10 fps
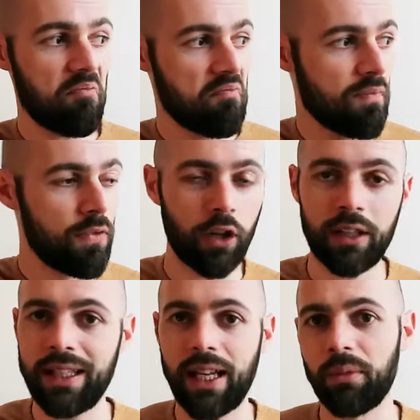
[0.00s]
Not
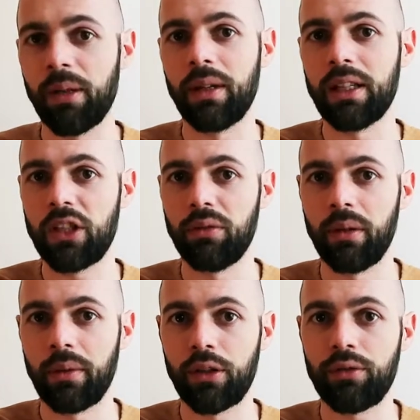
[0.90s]
a doubt in my mind she would
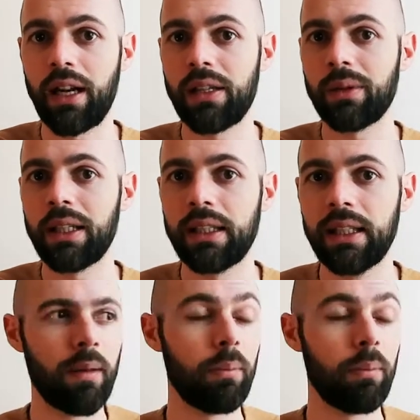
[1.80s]
have been a great one.